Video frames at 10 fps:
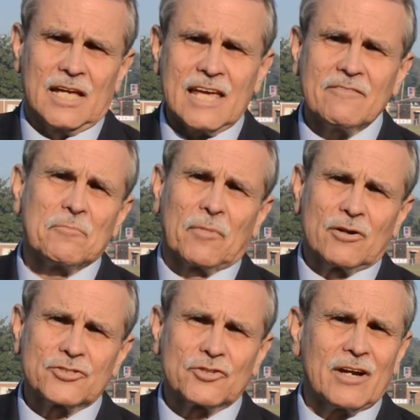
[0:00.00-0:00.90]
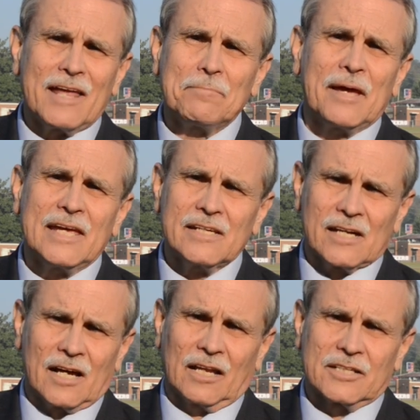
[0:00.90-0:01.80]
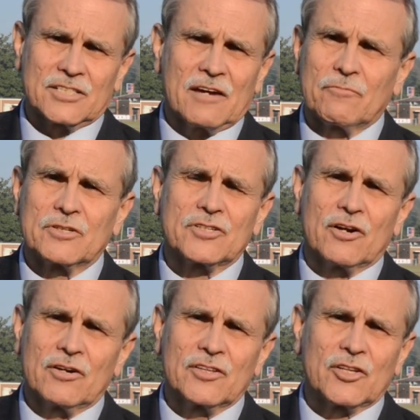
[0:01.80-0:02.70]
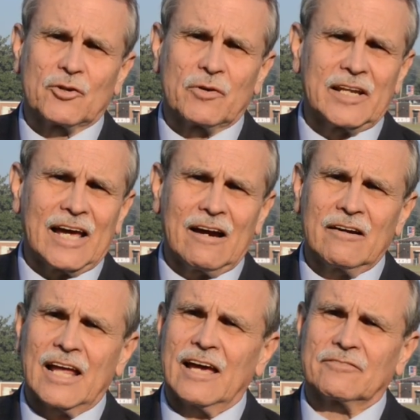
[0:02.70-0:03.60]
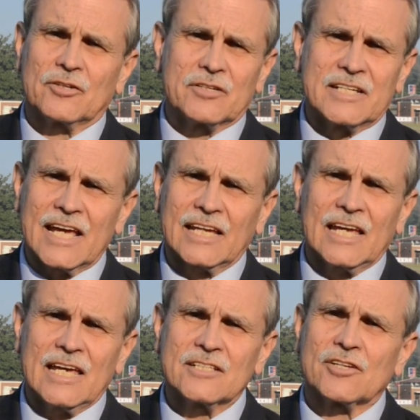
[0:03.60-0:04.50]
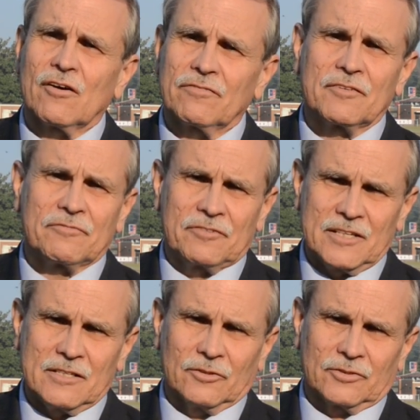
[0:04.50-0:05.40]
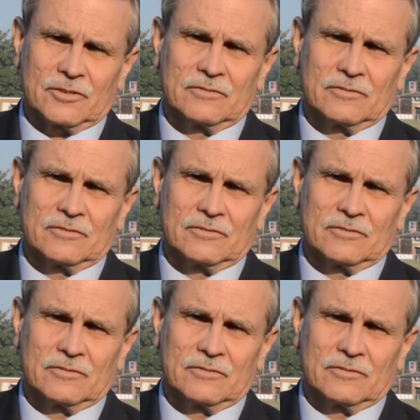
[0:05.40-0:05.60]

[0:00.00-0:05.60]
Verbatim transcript: Even Mercer and Paine College have returned to the gridiron after decades off the field.